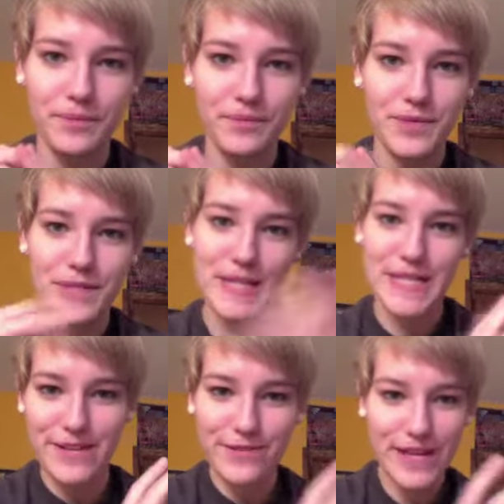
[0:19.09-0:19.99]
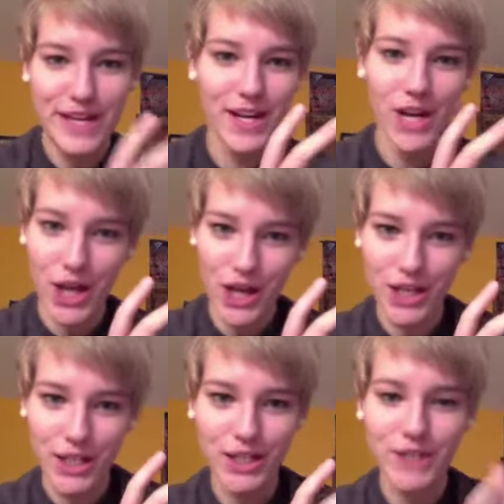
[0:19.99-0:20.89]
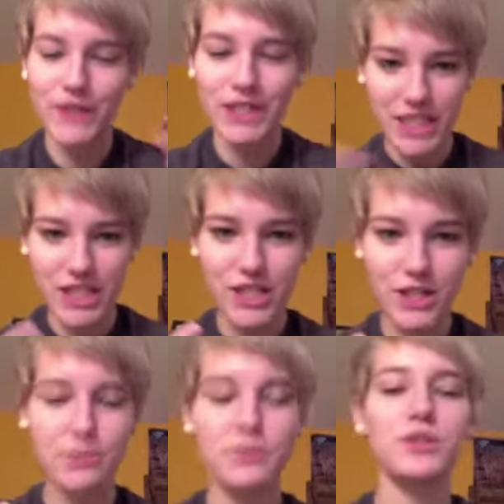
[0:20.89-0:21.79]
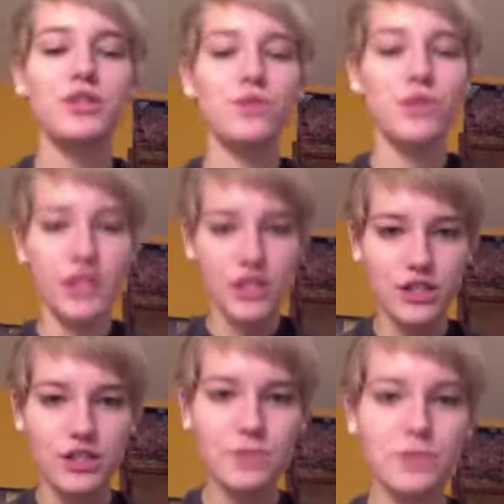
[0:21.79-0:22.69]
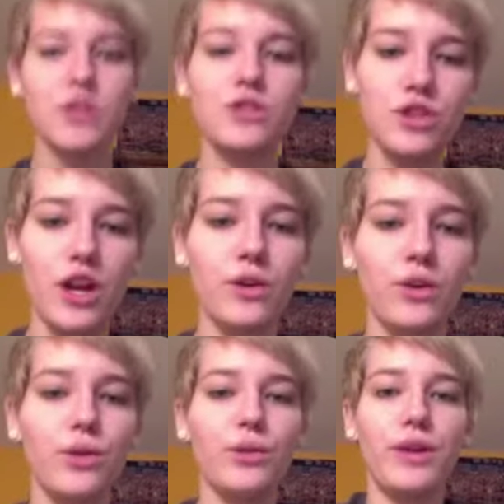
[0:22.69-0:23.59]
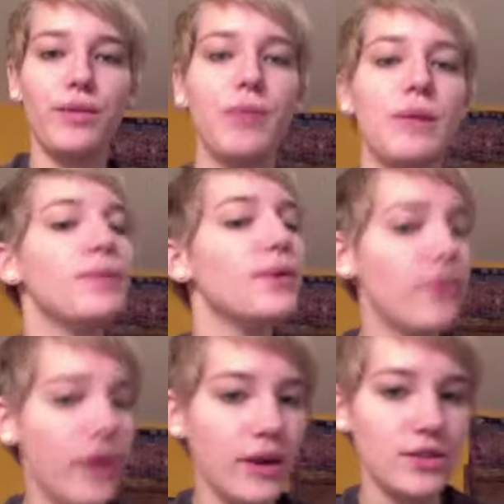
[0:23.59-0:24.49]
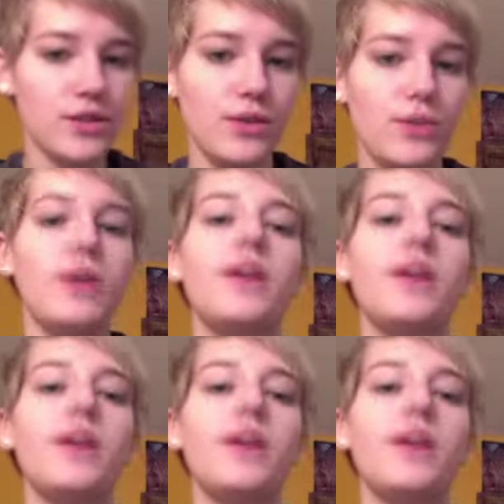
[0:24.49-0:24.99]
significant other relationships, but just relationships in general with people around you